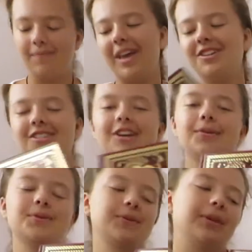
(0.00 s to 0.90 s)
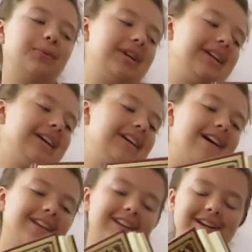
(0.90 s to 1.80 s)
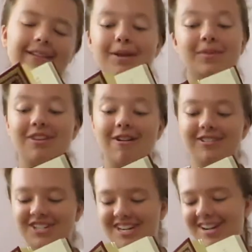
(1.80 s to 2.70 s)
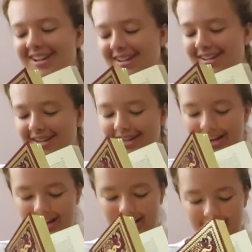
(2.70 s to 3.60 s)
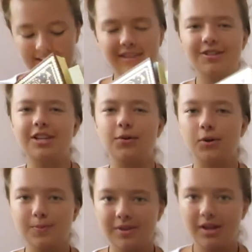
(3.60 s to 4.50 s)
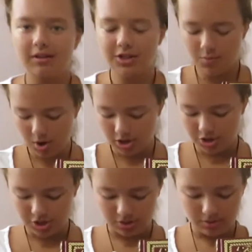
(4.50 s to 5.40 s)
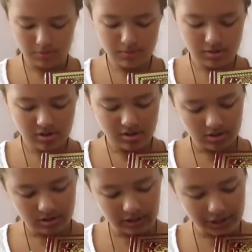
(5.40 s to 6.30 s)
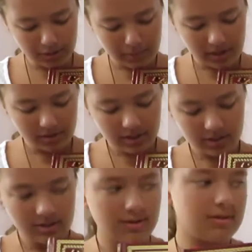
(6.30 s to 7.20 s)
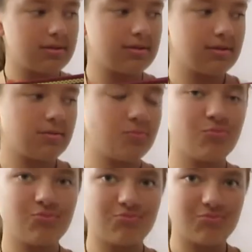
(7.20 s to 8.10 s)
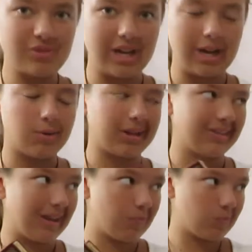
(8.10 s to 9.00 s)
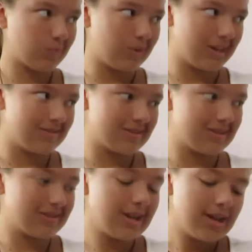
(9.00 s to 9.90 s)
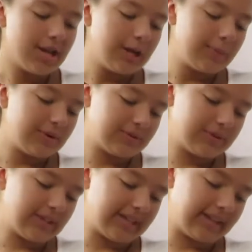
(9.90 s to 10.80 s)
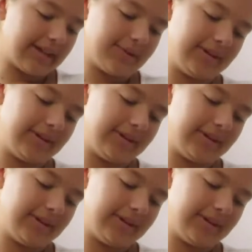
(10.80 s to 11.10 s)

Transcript: I just thought it was really pretty, and I got it, and I like mythology. I think there's a Norse mythology one too, leather bound like this. I want to get that because it's beautiful, and I like